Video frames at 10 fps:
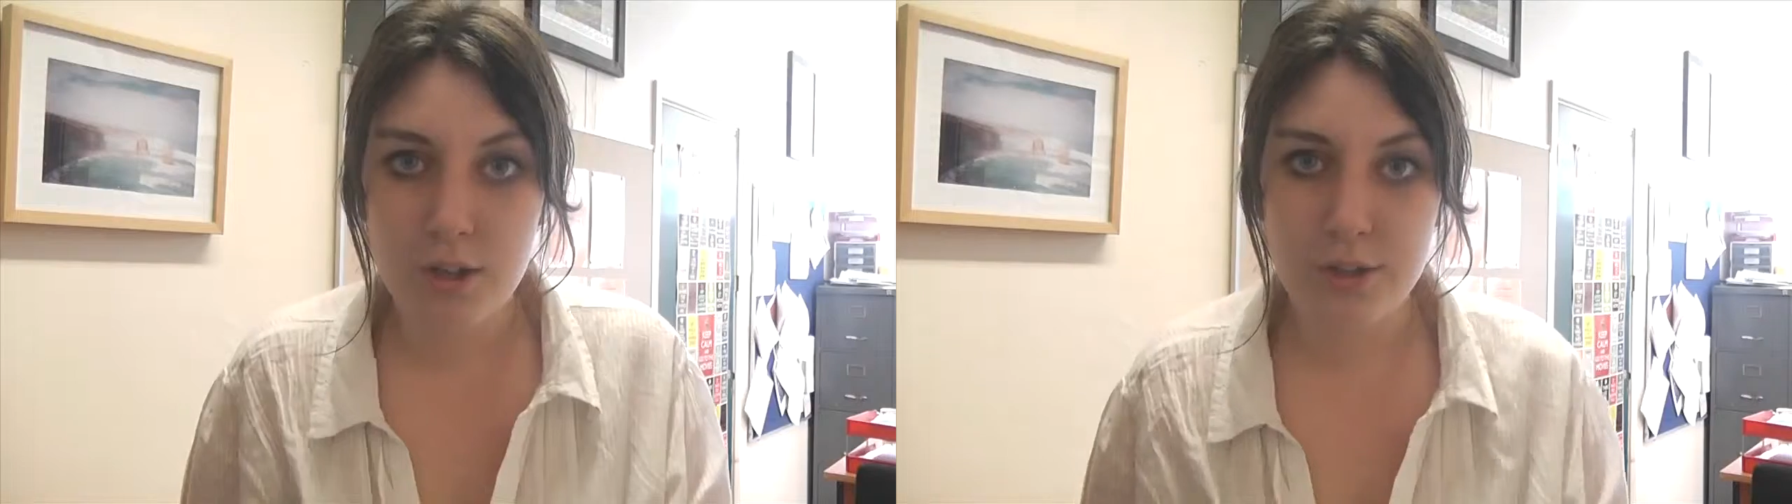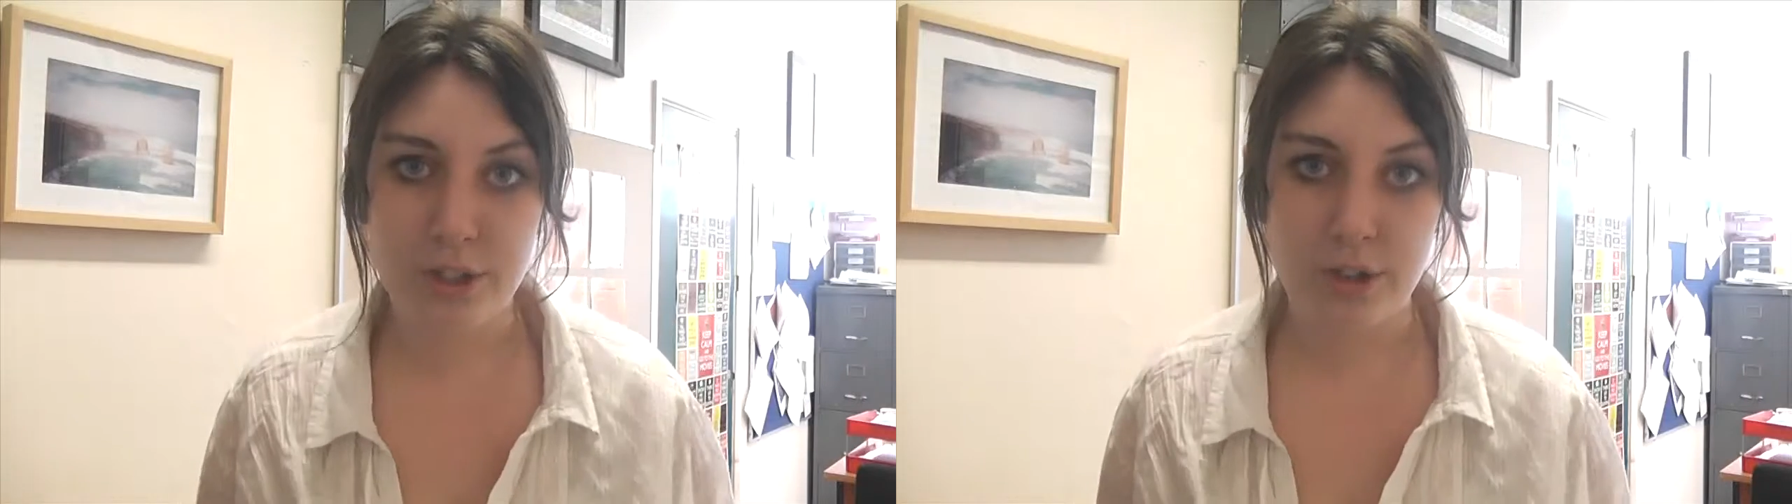
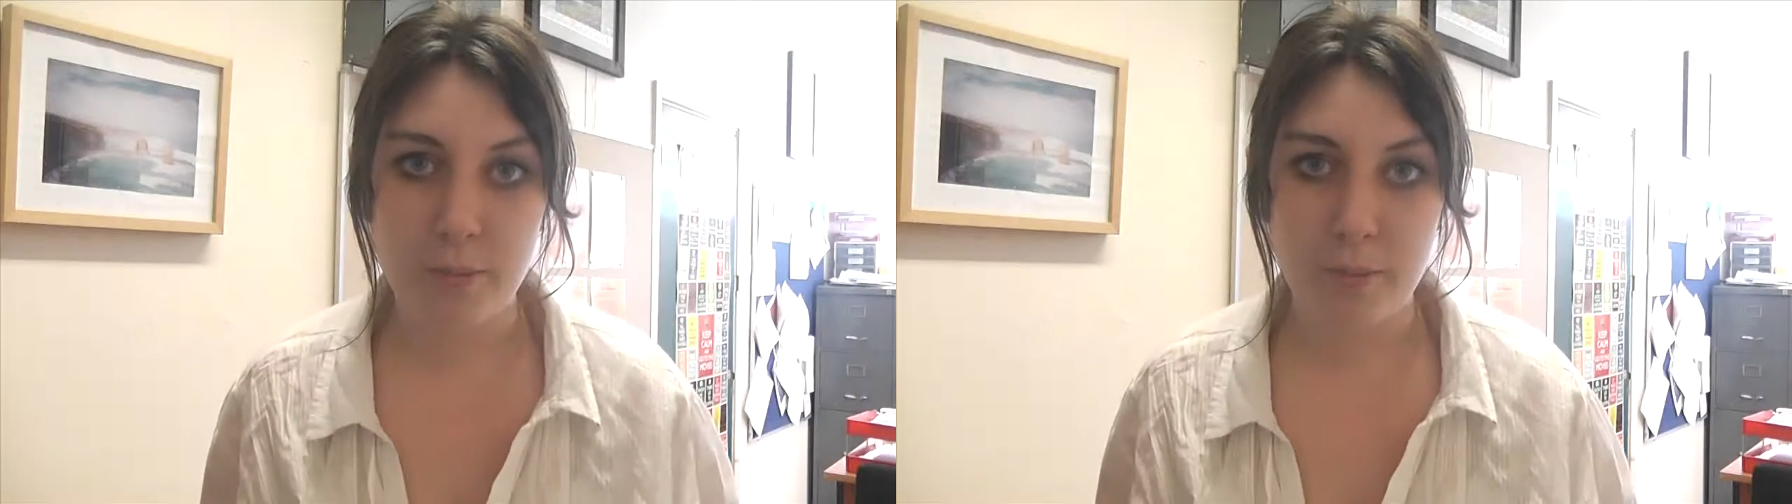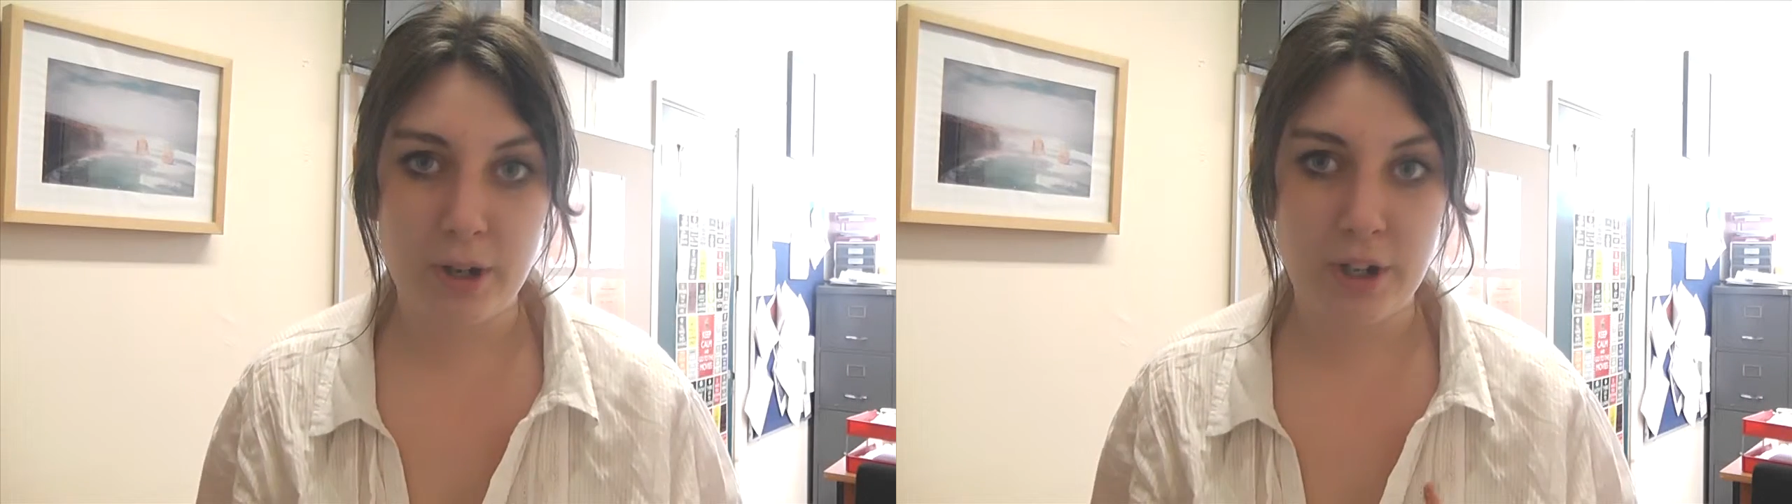
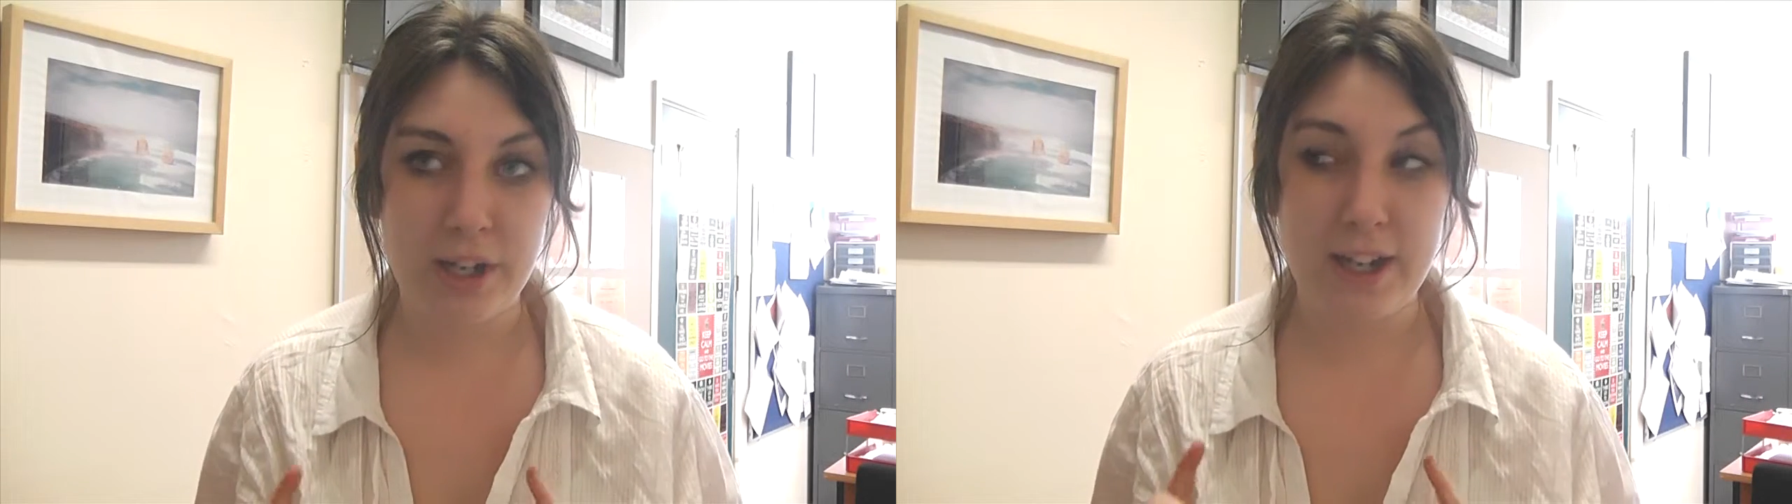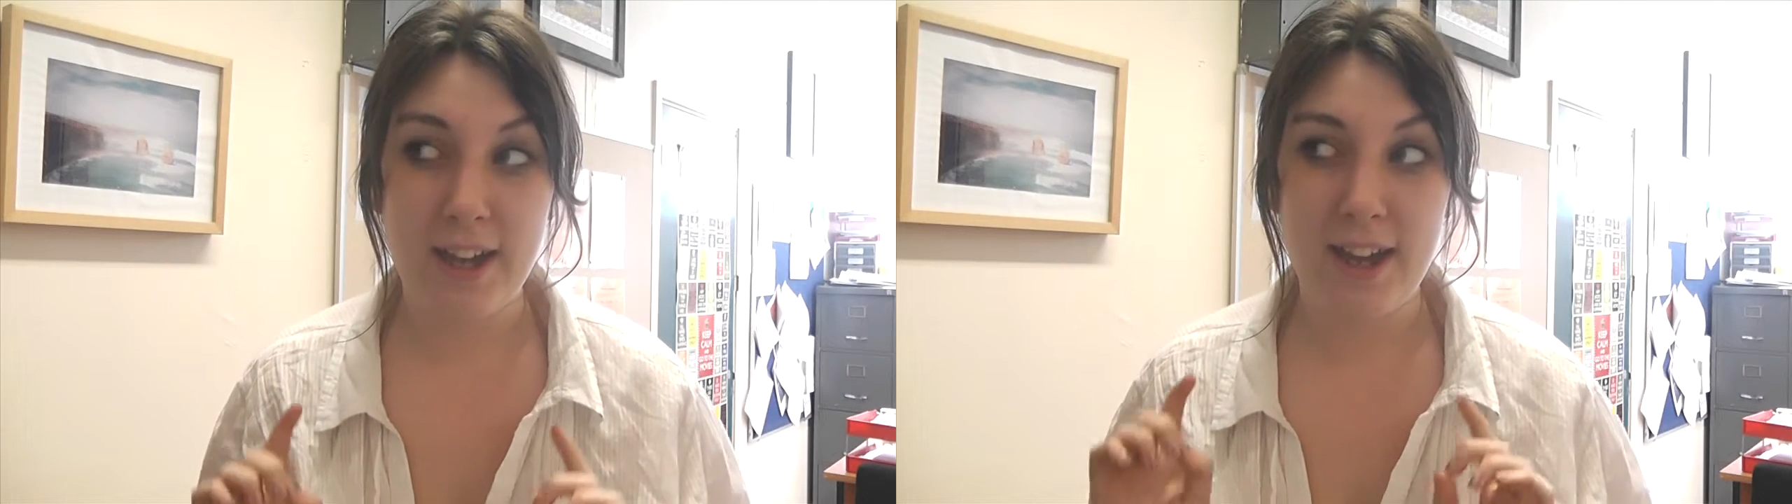So
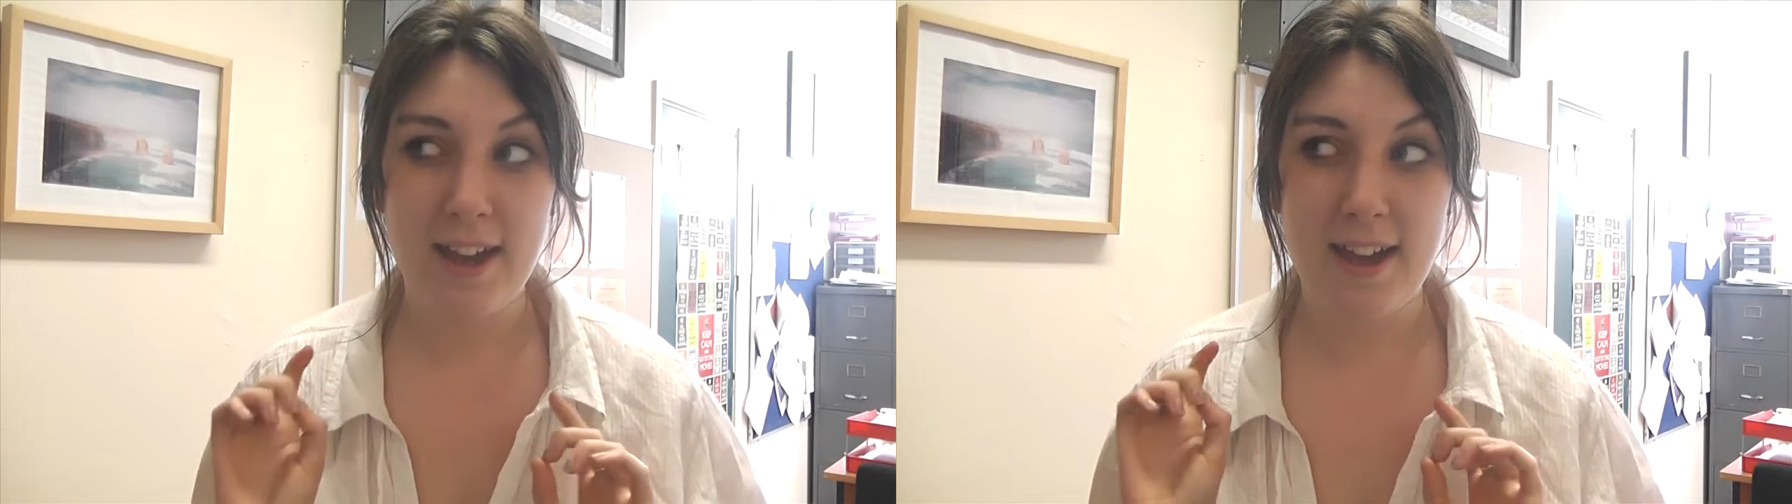my